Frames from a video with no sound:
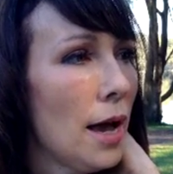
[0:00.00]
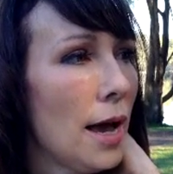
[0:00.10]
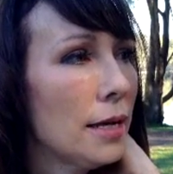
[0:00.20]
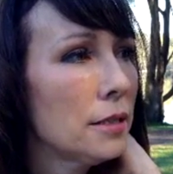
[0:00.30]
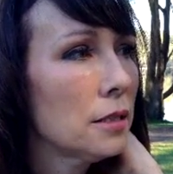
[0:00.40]

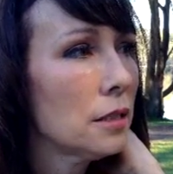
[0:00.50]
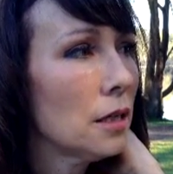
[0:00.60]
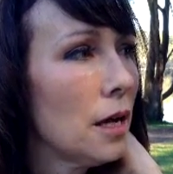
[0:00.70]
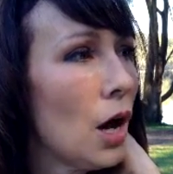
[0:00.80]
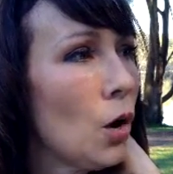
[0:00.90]
has
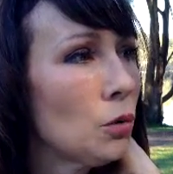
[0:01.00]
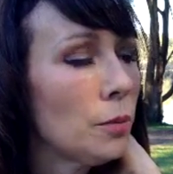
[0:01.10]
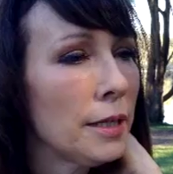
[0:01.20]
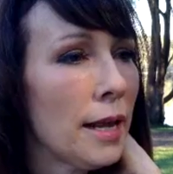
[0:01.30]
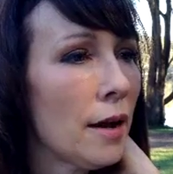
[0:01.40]
helped
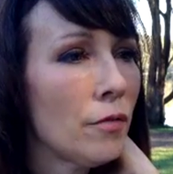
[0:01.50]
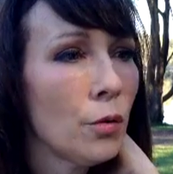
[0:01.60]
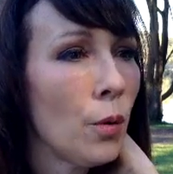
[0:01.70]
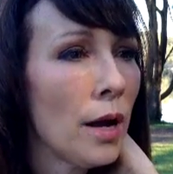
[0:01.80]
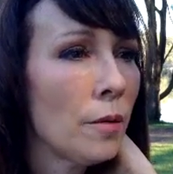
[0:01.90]
me in every
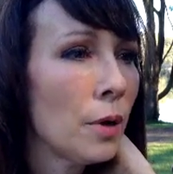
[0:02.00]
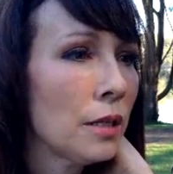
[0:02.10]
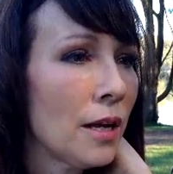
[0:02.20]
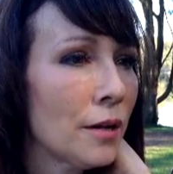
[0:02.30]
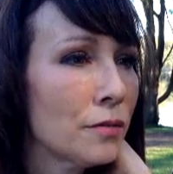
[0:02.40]
way in my
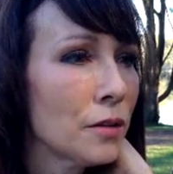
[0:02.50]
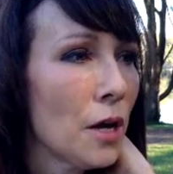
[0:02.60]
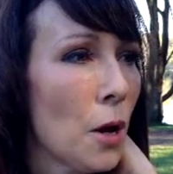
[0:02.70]
life.